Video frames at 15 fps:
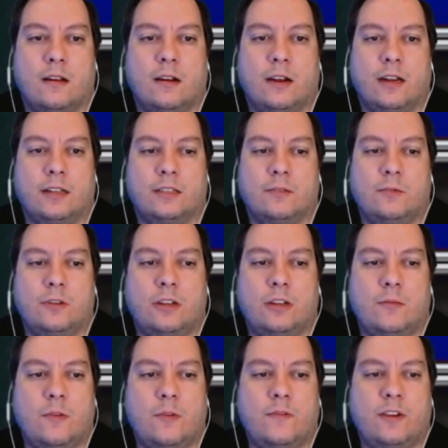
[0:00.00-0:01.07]
Alright, so we're gonna
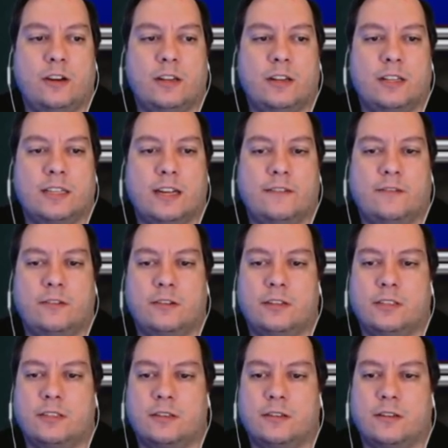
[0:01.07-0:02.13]
come over here to this guy
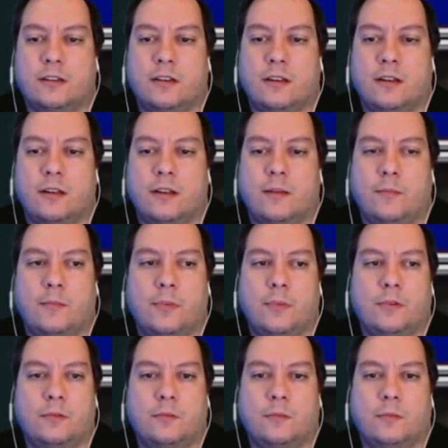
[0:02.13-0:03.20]
first. And
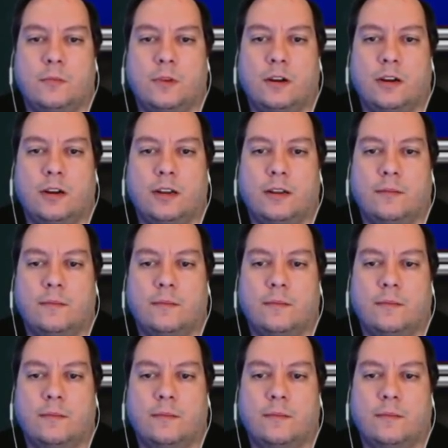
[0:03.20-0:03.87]
boom. Alright.